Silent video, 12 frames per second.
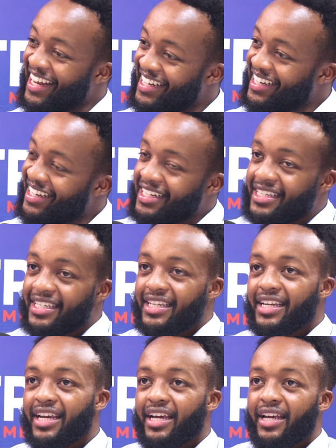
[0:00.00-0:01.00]

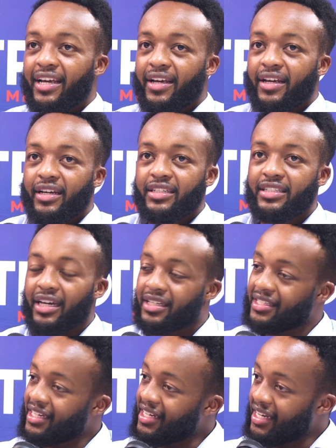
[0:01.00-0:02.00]
didn't
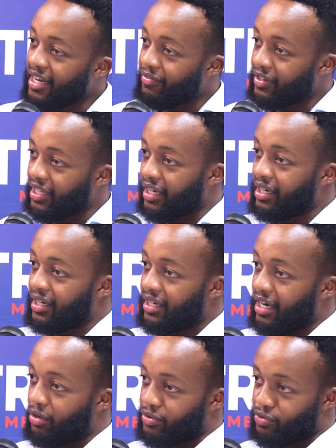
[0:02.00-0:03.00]
succeed in everything
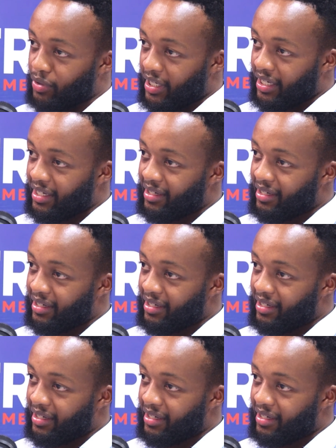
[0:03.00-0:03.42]
I was doing.